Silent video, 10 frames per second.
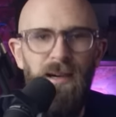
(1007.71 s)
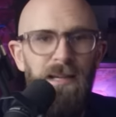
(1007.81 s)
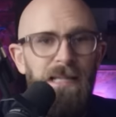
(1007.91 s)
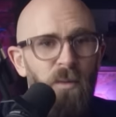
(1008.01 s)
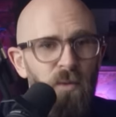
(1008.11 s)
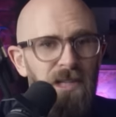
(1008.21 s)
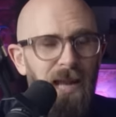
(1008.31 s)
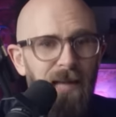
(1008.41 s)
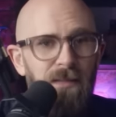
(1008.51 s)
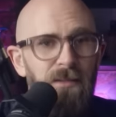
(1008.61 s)
gun has a wooden
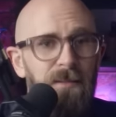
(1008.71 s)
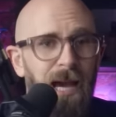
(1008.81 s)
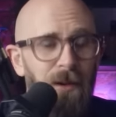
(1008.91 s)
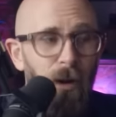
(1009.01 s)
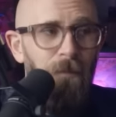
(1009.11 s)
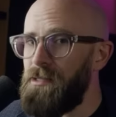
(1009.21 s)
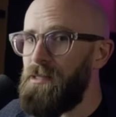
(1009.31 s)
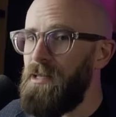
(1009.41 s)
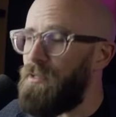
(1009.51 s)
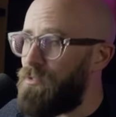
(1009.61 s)
handle, that
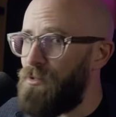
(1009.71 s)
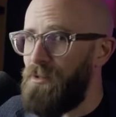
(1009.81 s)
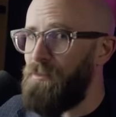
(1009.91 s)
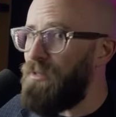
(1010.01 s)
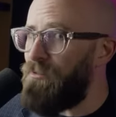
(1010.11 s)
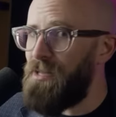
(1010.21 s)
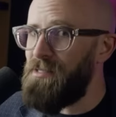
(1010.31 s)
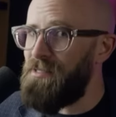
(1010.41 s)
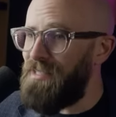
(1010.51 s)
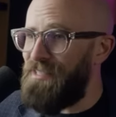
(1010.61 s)
obviously shouldn't be
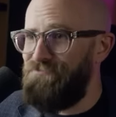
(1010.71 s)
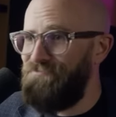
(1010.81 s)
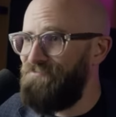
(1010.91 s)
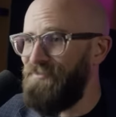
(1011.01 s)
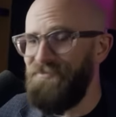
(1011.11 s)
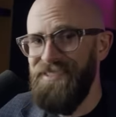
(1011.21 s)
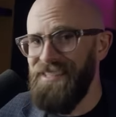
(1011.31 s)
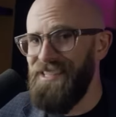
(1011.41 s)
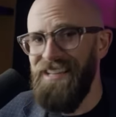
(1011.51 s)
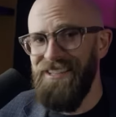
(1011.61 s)
rusty.
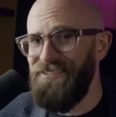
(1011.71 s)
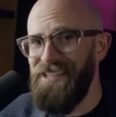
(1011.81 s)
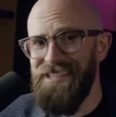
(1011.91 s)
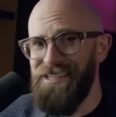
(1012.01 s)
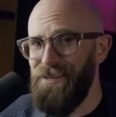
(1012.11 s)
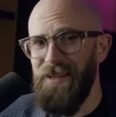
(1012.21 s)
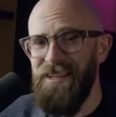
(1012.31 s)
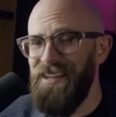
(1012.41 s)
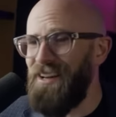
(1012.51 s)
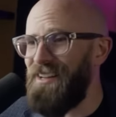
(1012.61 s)
It's like the rusty
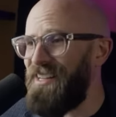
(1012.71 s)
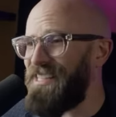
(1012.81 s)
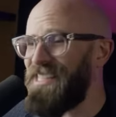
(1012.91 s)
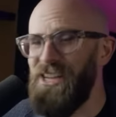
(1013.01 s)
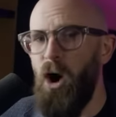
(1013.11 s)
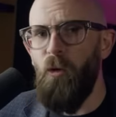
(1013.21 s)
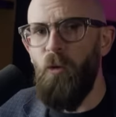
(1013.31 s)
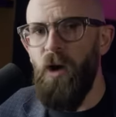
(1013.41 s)
banana, it's not